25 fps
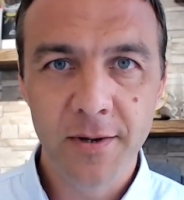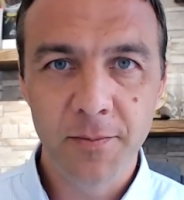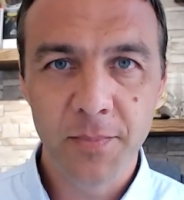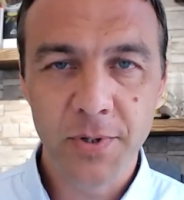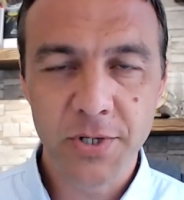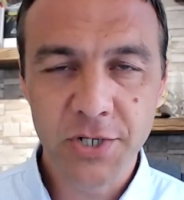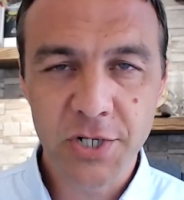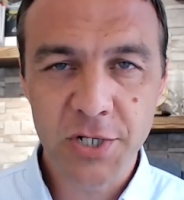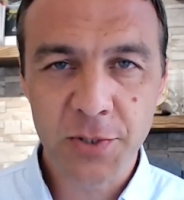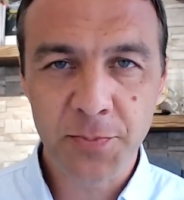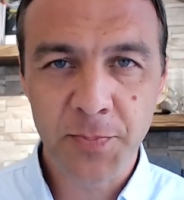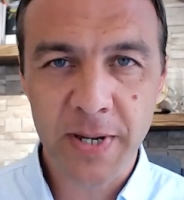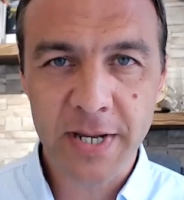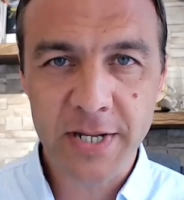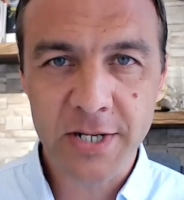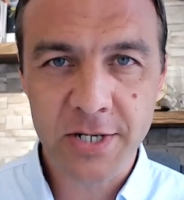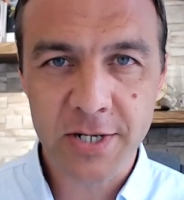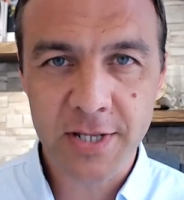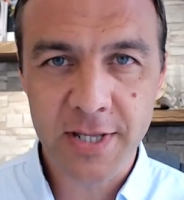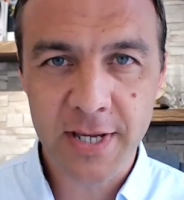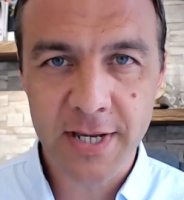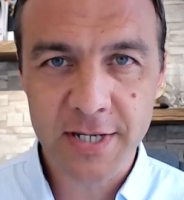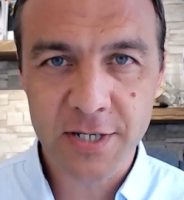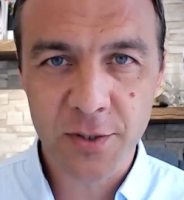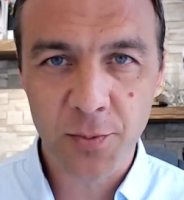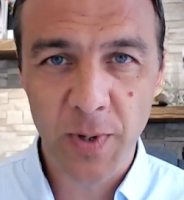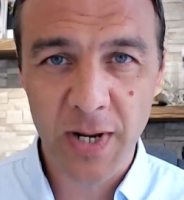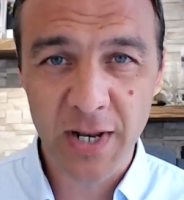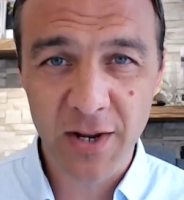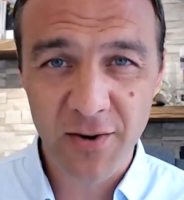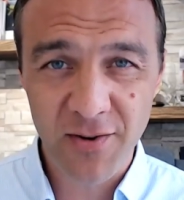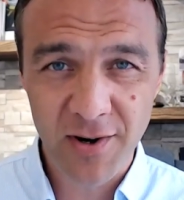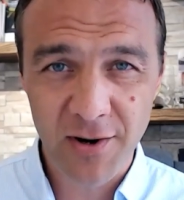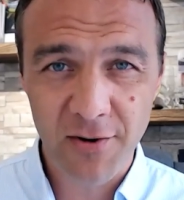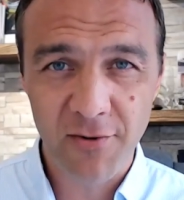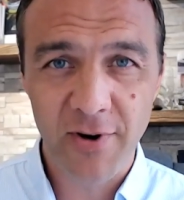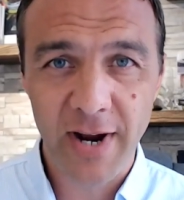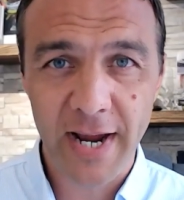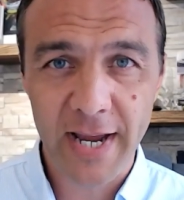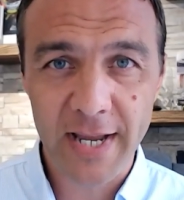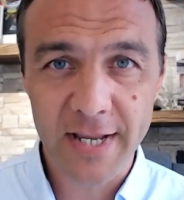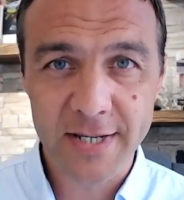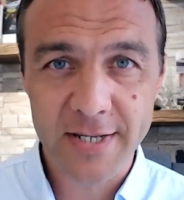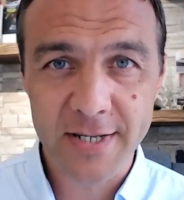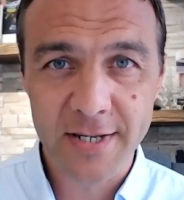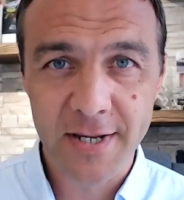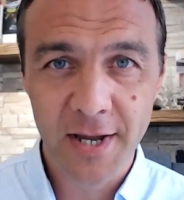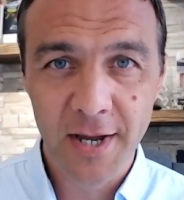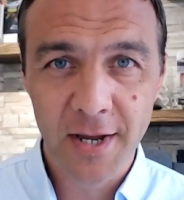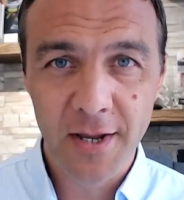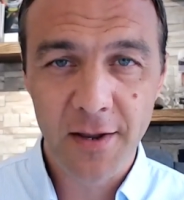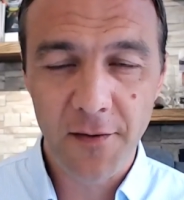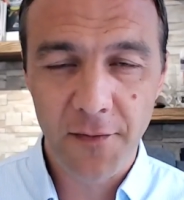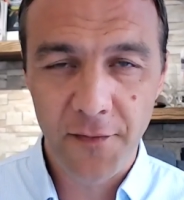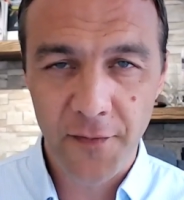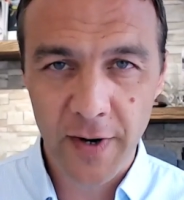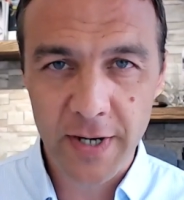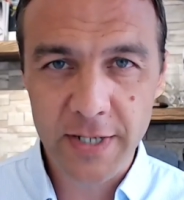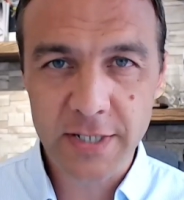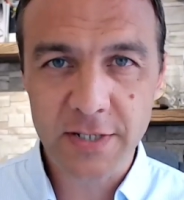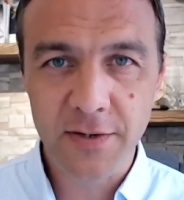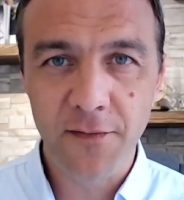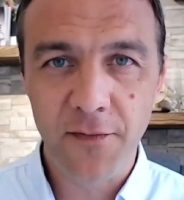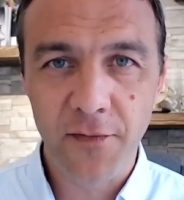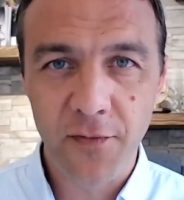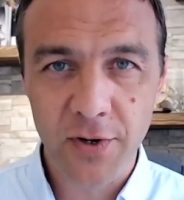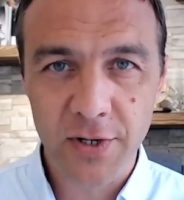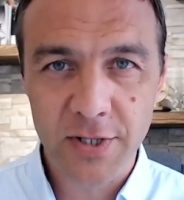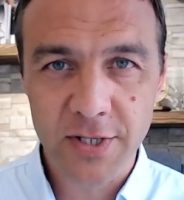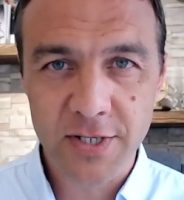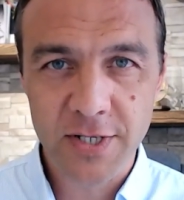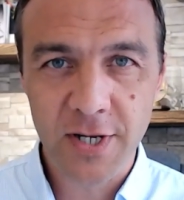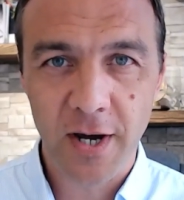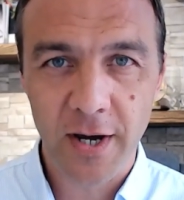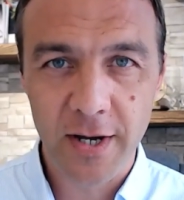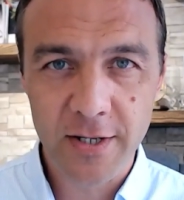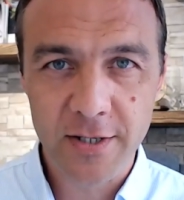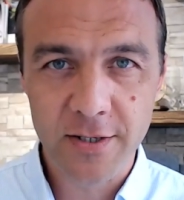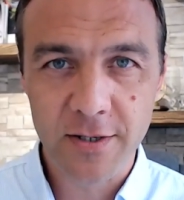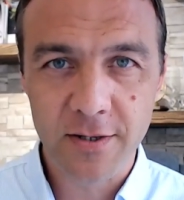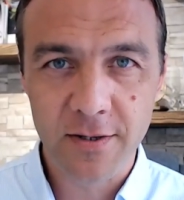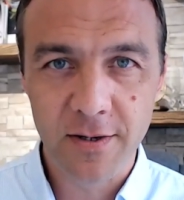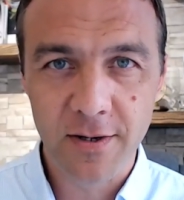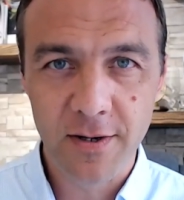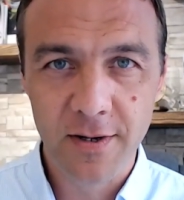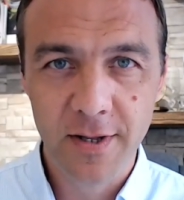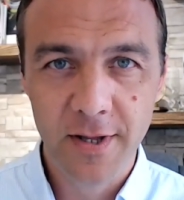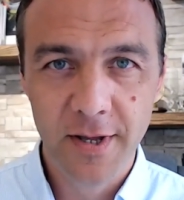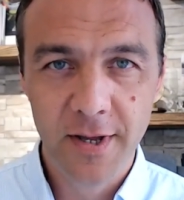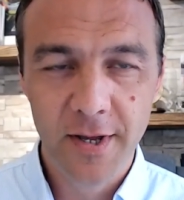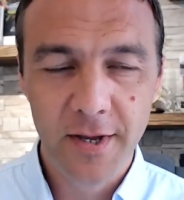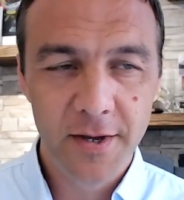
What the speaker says: But just picture this. When you're in a race, you're fighting for a title.